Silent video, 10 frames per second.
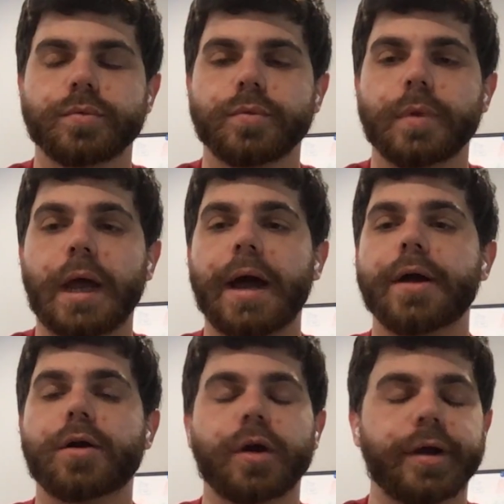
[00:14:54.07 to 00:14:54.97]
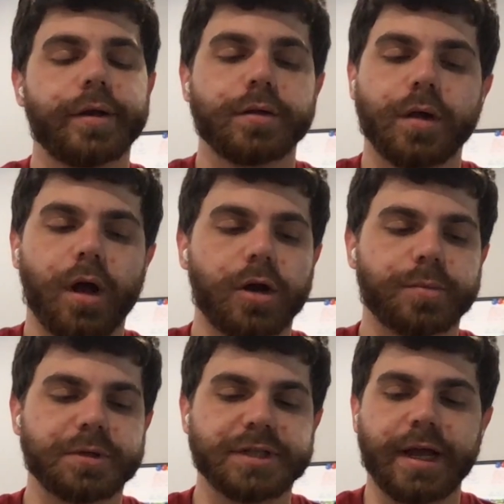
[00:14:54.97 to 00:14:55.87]
I agree one hundred
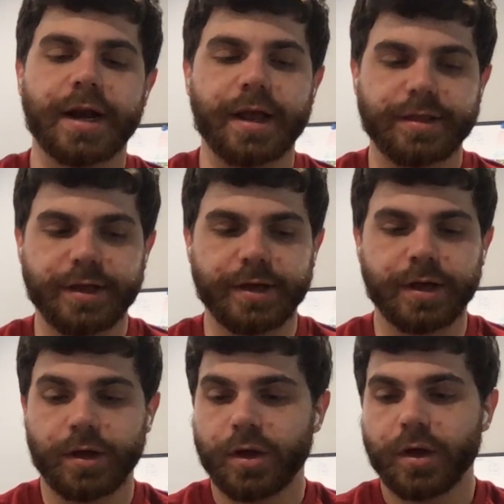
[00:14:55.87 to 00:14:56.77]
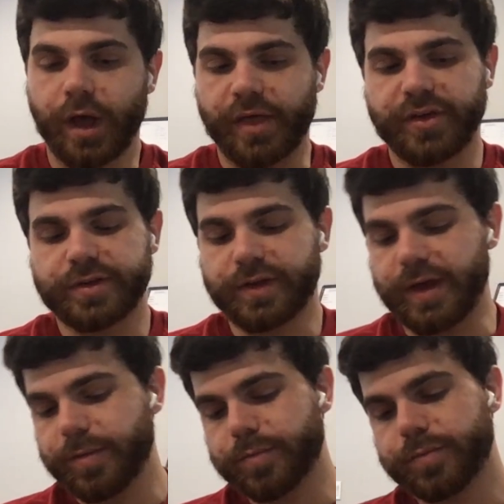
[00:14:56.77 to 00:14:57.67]
percent. And I think I think
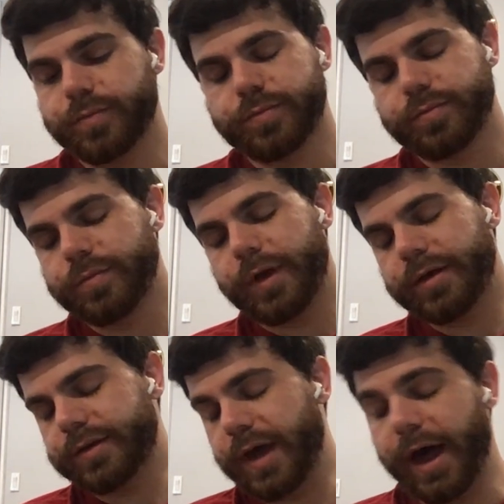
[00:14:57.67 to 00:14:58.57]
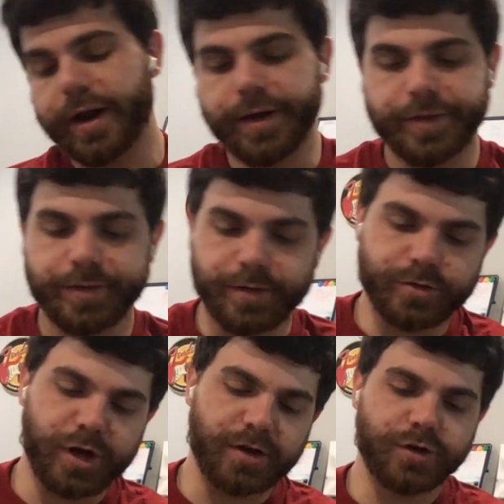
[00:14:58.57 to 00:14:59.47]
scheme has got to the
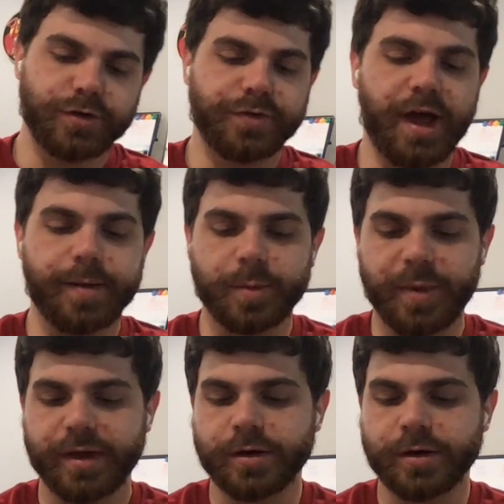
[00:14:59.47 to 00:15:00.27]
changes have got to be made.